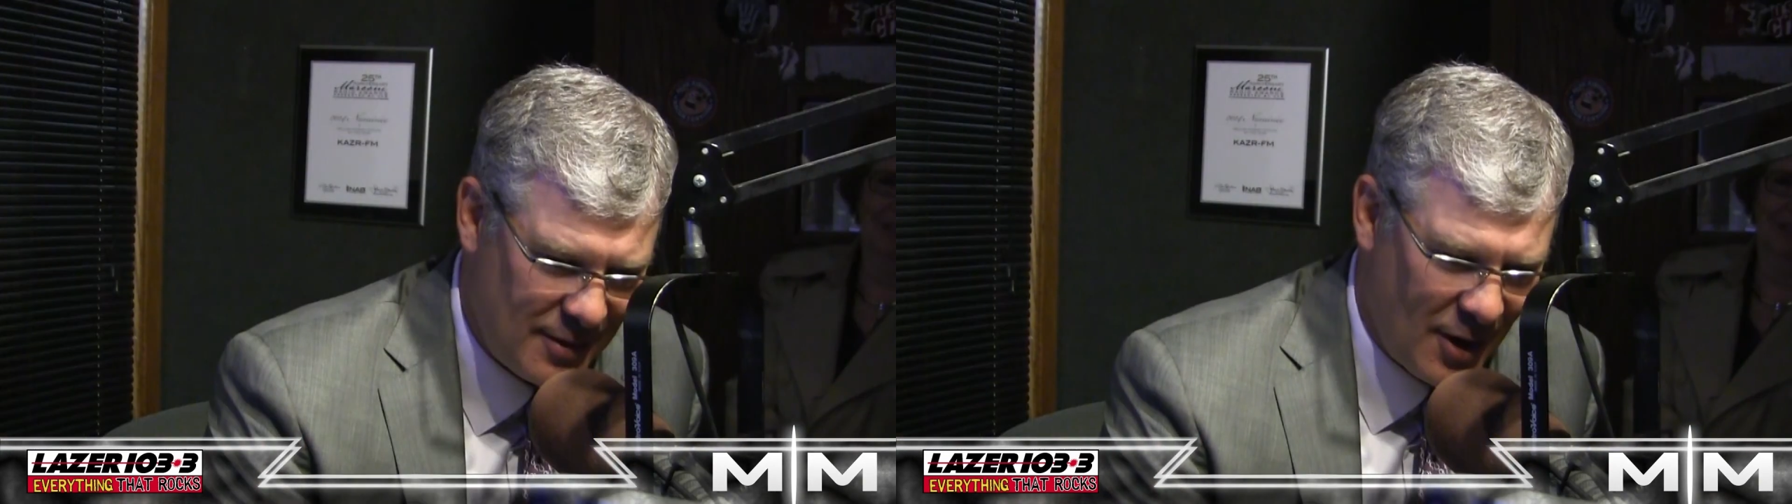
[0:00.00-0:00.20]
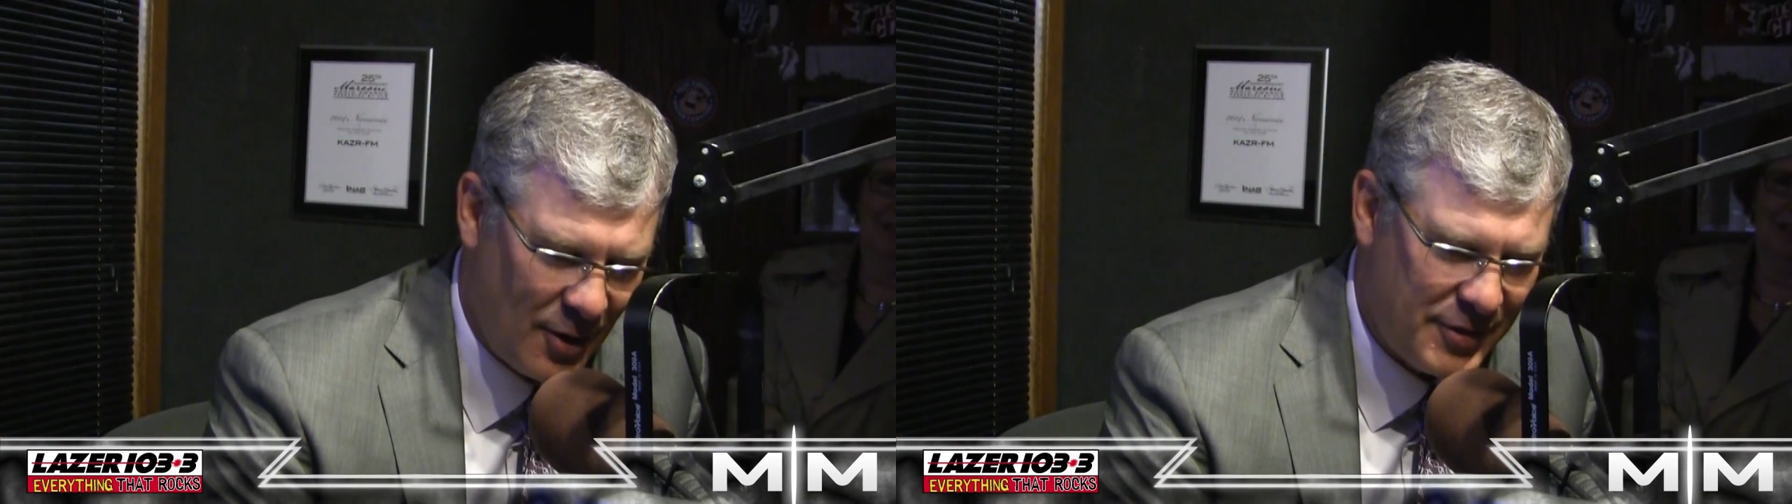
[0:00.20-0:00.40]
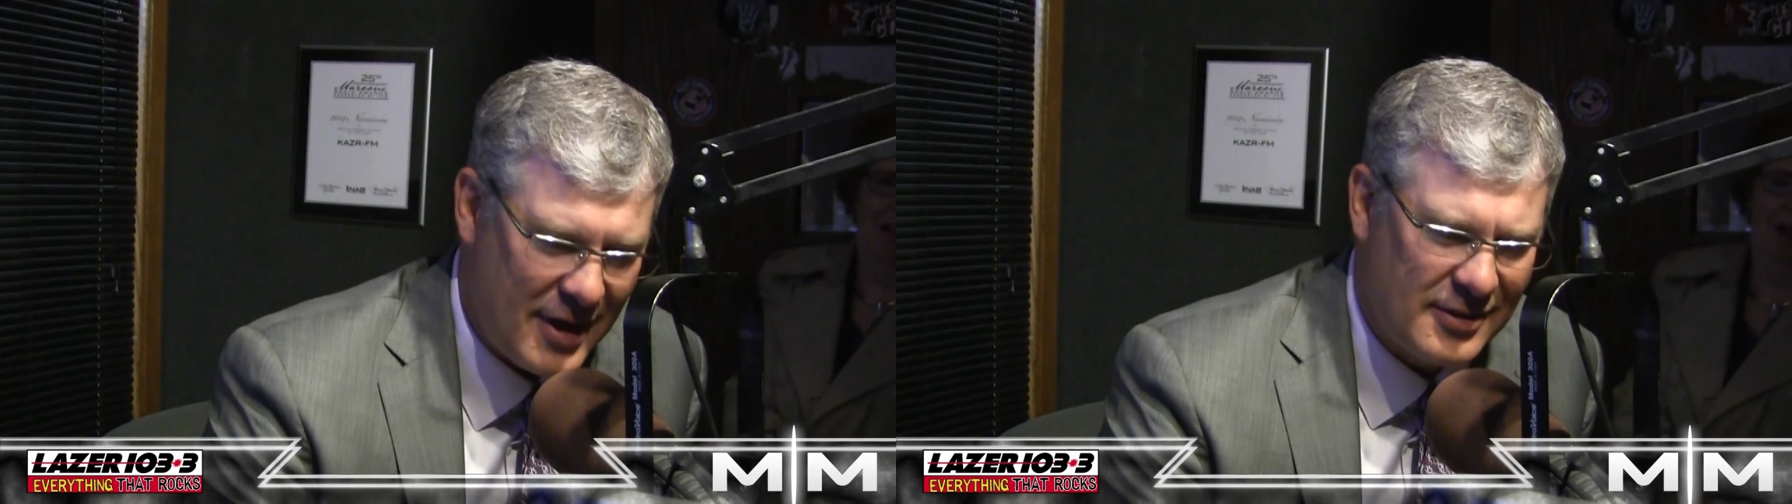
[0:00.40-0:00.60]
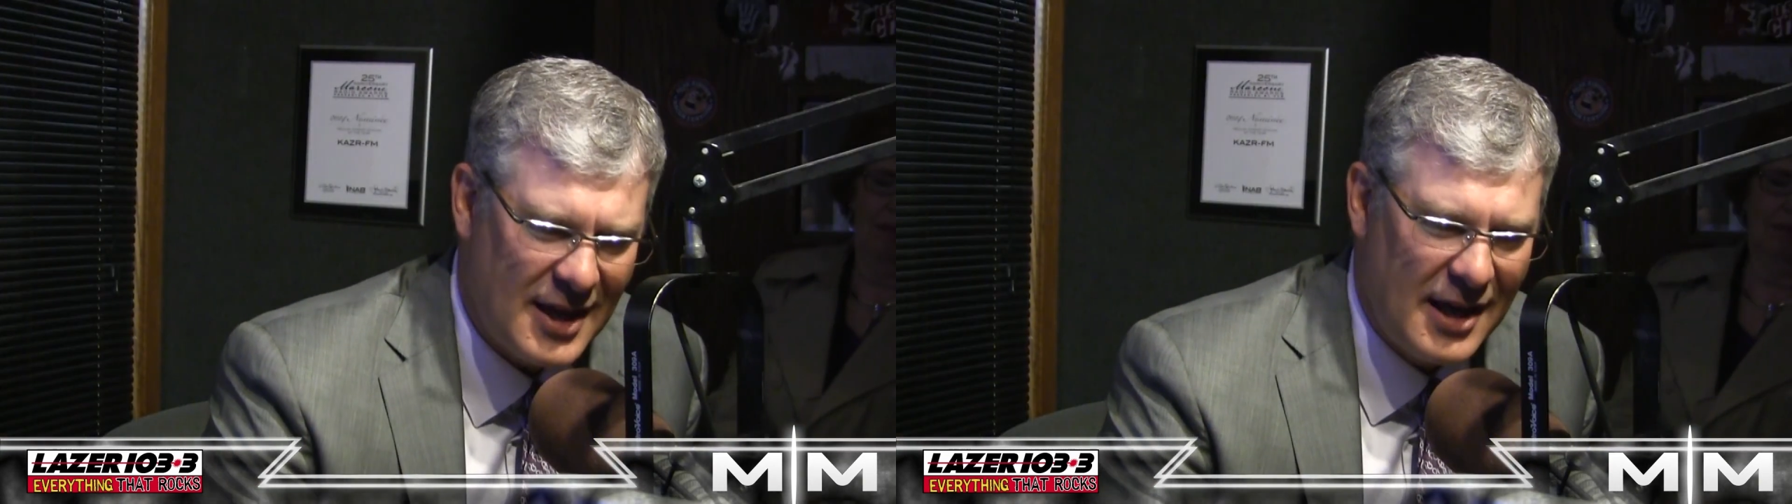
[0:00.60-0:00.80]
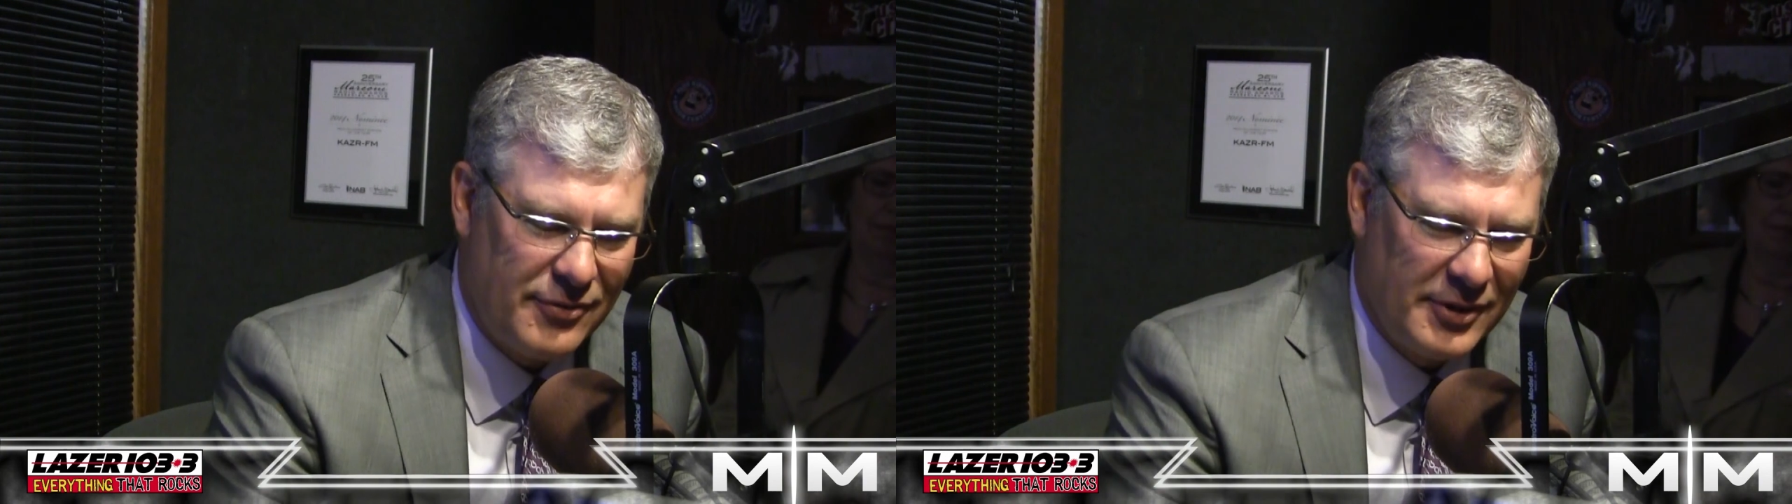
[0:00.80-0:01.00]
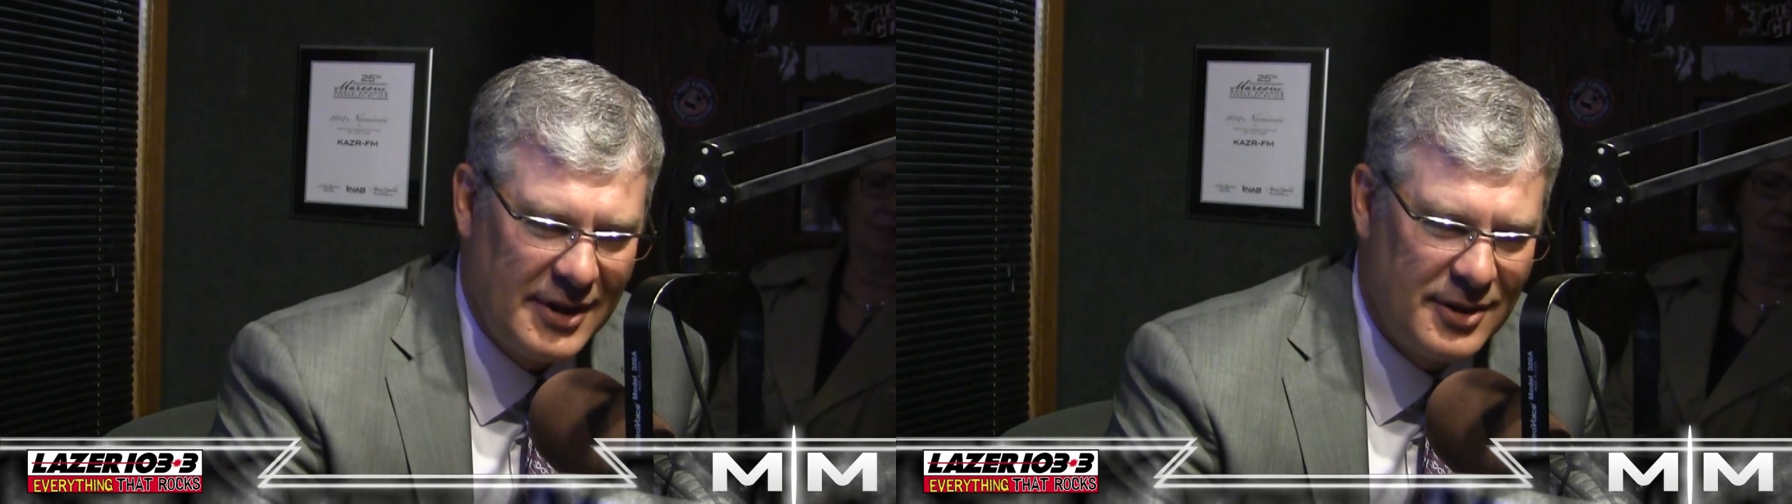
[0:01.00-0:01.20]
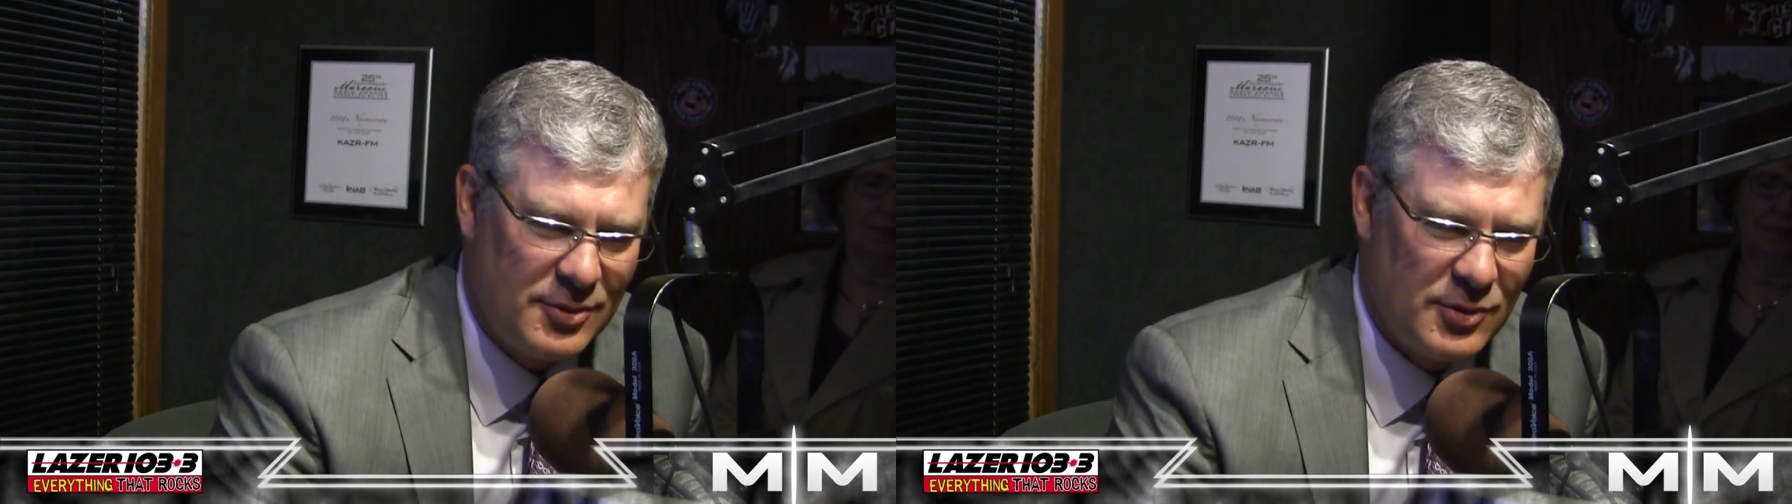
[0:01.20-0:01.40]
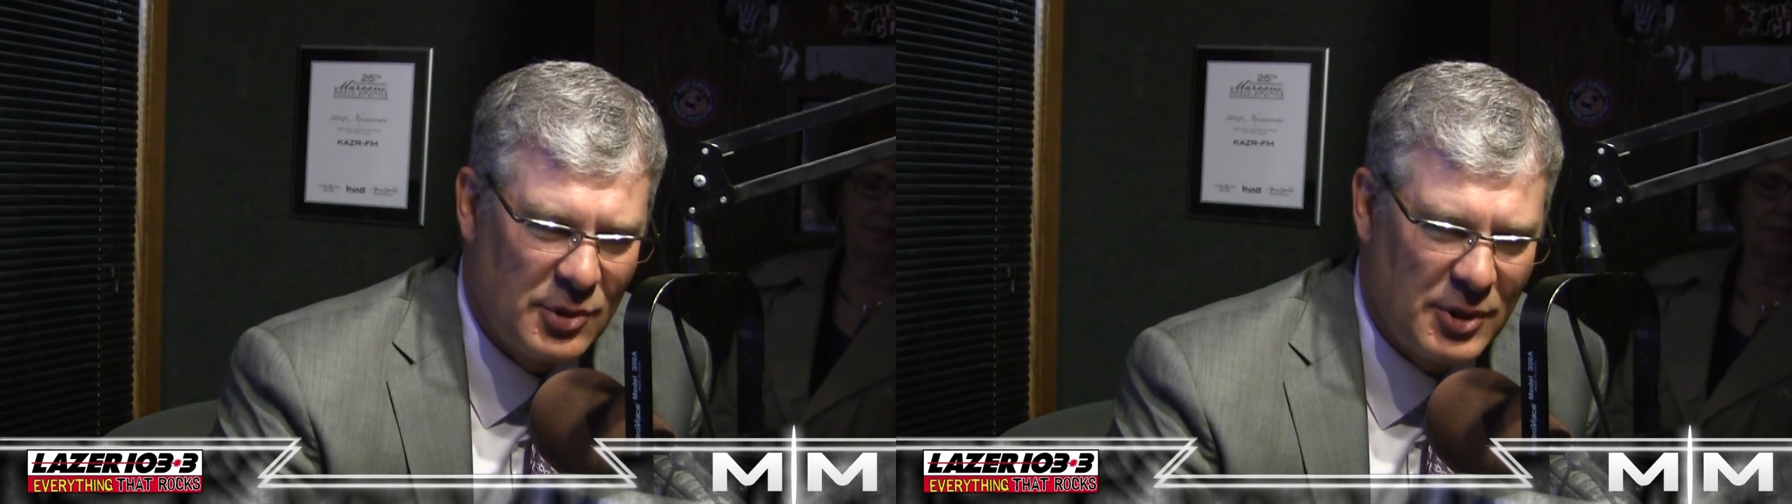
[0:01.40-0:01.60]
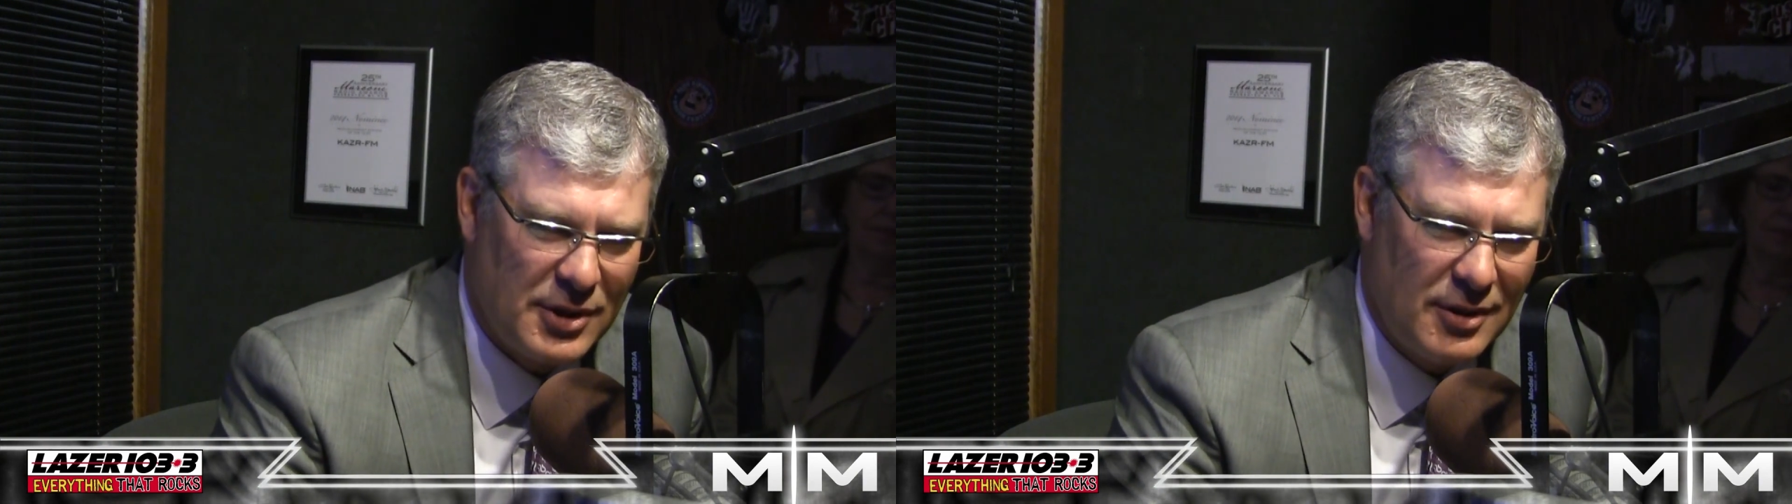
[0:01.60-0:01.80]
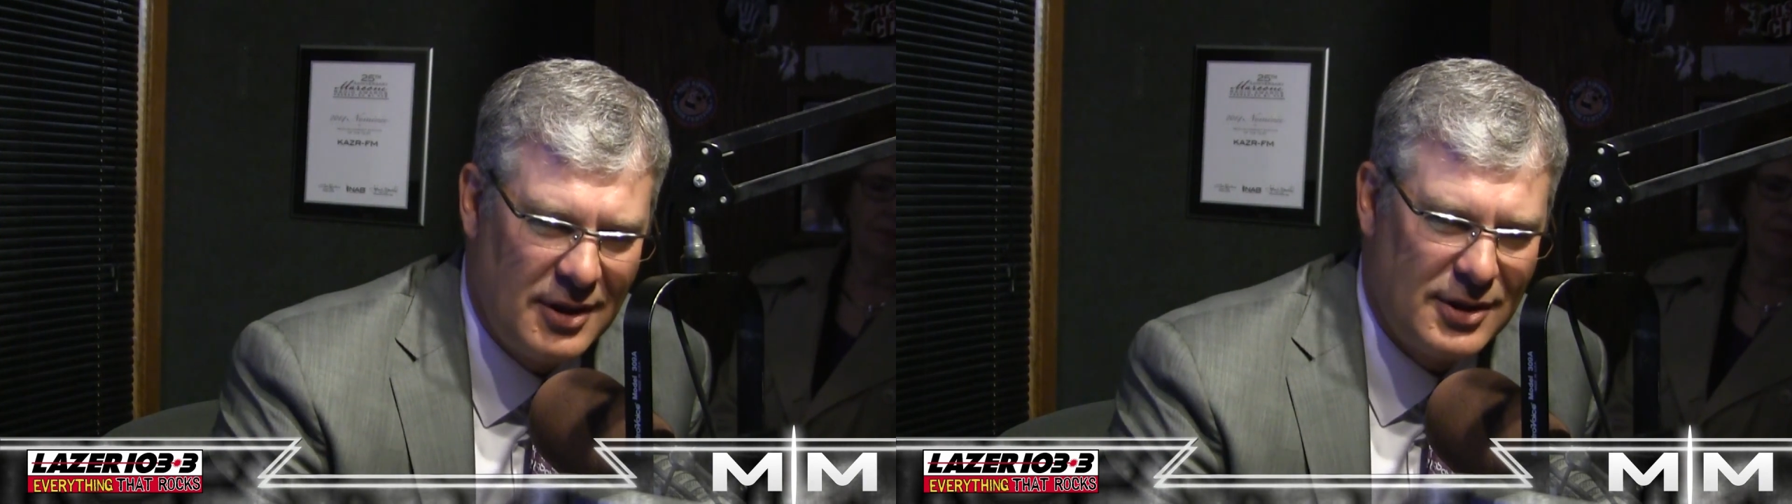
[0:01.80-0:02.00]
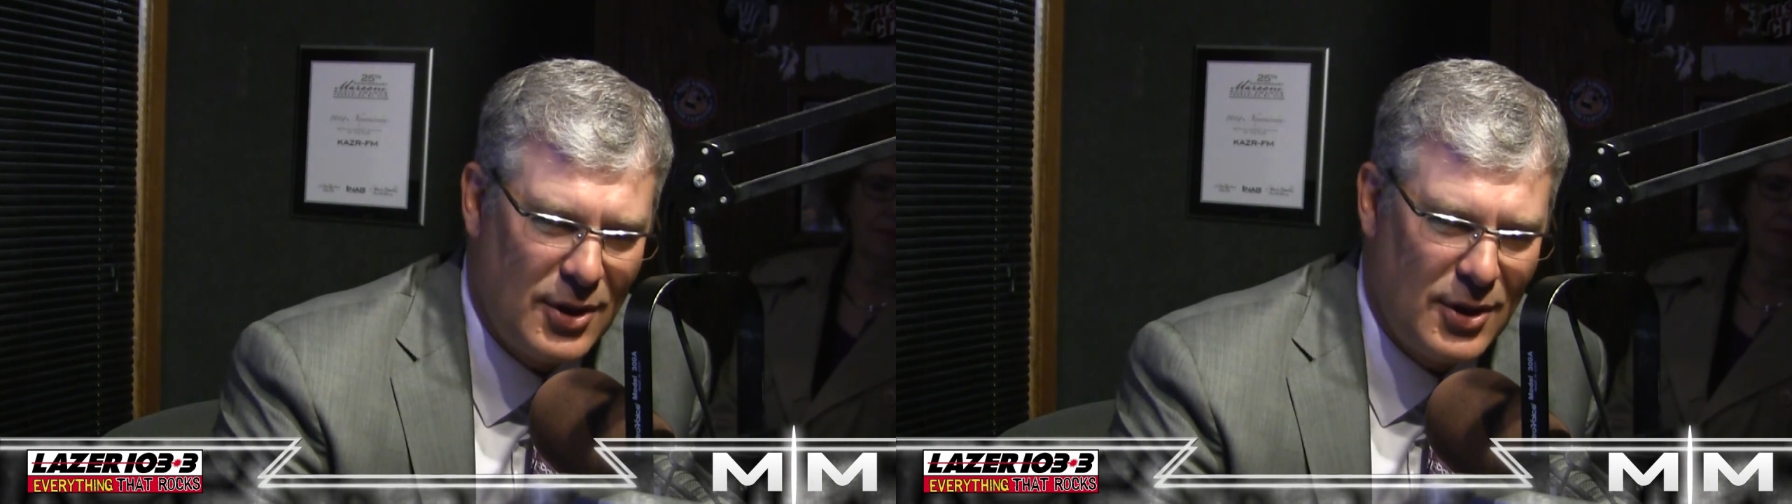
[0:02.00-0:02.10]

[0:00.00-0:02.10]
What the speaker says: No, thankfully the recruiting